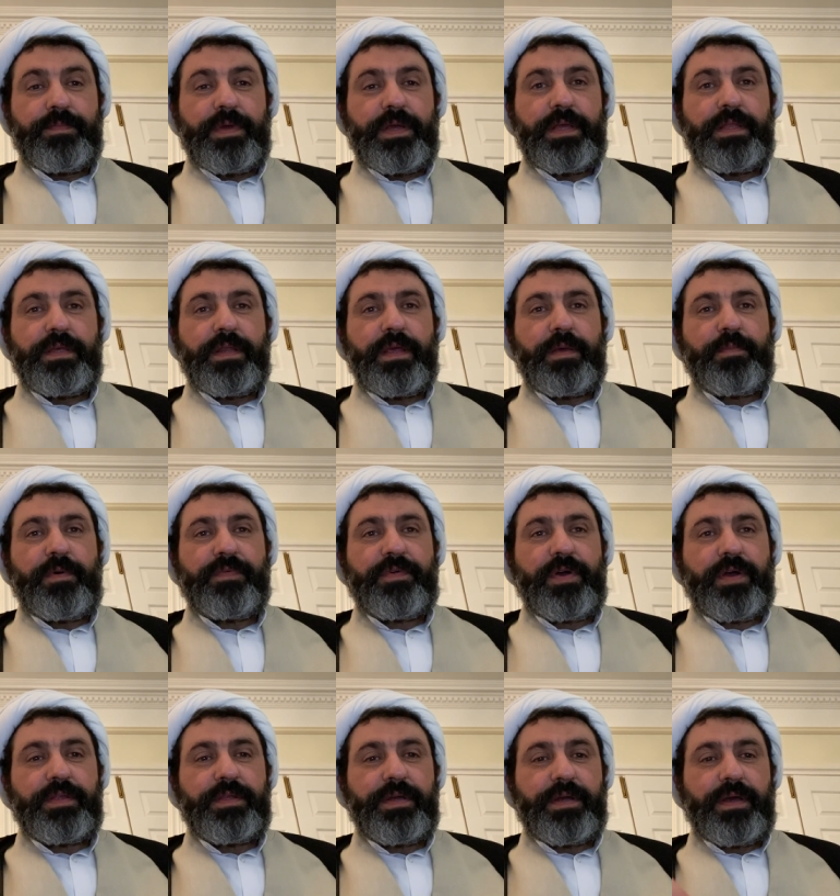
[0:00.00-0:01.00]
In the name of
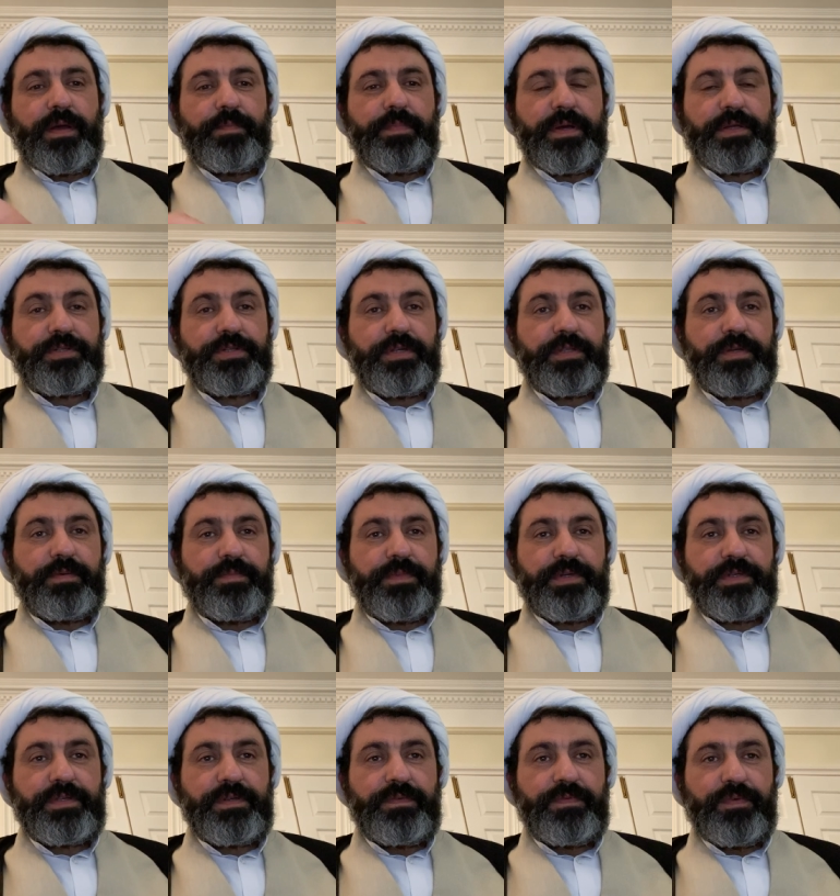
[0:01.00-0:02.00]
God, the compassionate, the
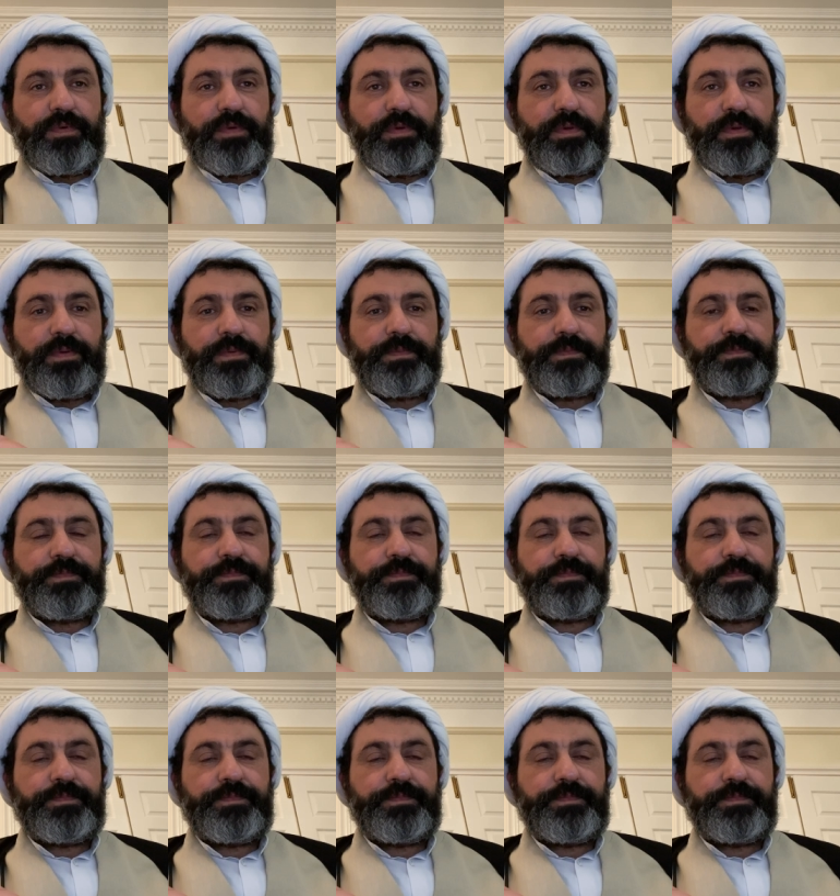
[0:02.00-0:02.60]
merciful,